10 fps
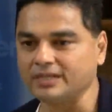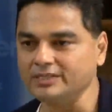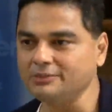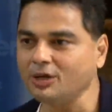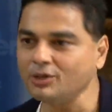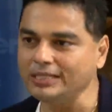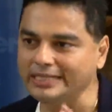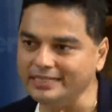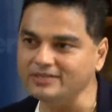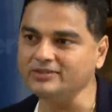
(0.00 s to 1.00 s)
is about
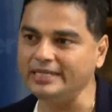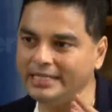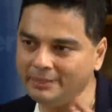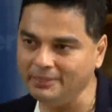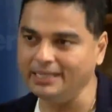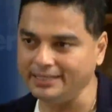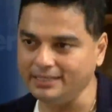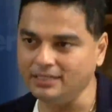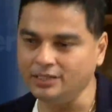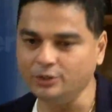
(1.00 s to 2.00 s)
leaders' inability